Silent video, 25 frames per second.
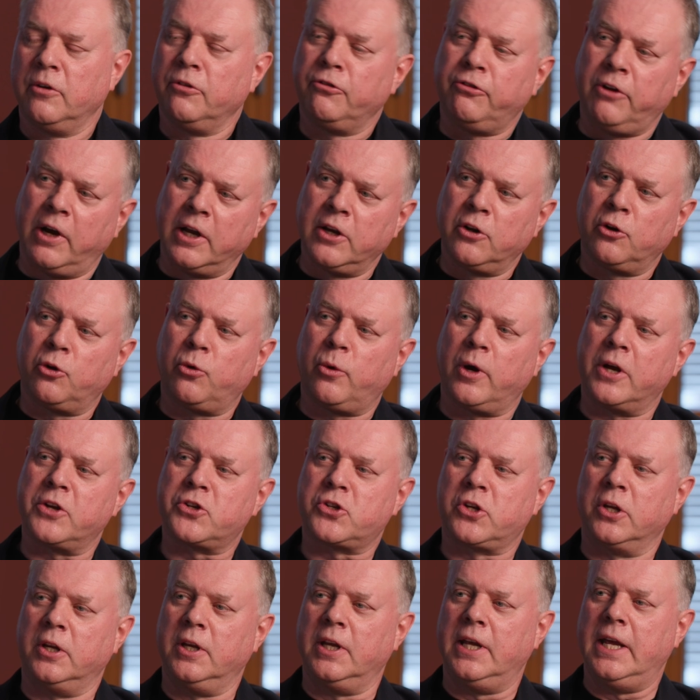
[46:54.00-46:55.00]
Final
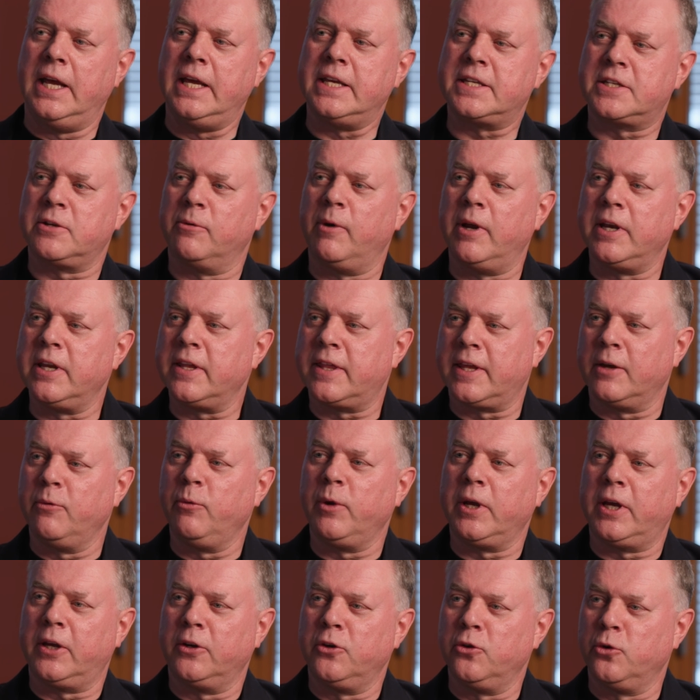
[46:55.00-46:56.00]
question, is there anything
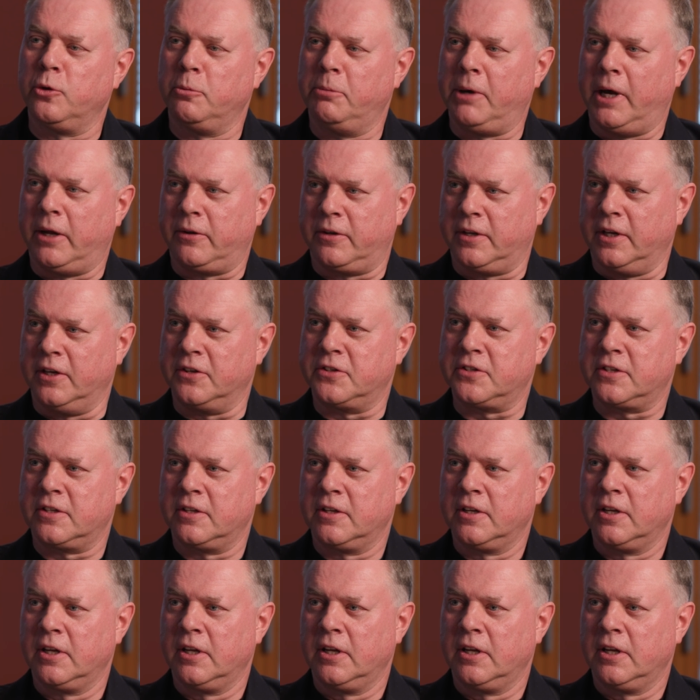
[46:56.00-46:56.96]
we can do about this?